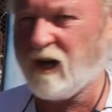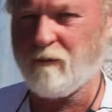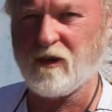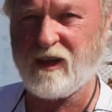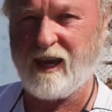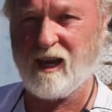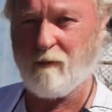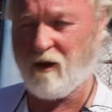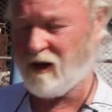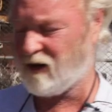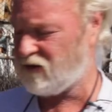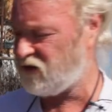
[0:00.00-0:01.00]
come with cam
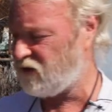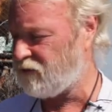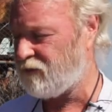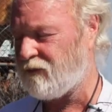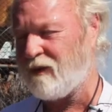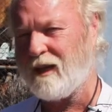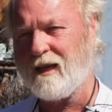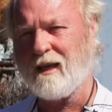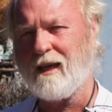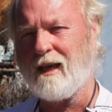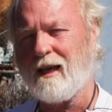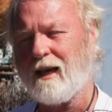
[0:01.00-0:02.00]
locks.
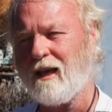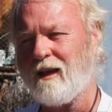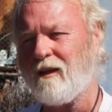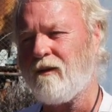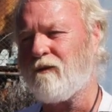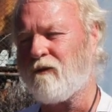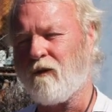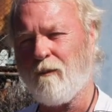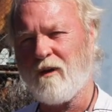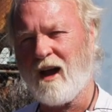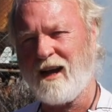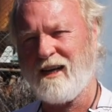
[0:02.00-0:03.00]

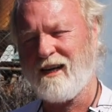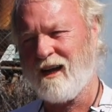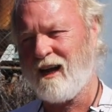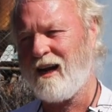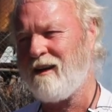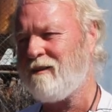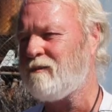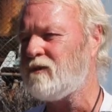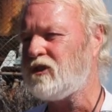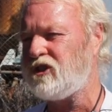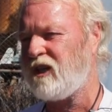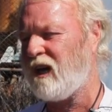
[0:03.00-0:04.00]
From 99
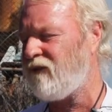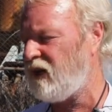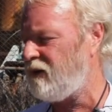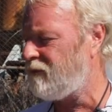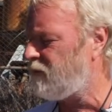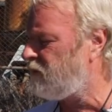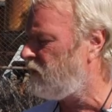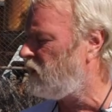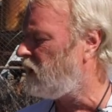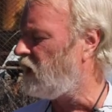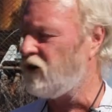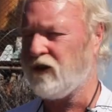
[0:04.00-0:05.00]
Chevy
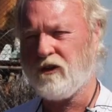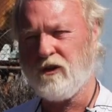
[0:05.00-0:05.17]
to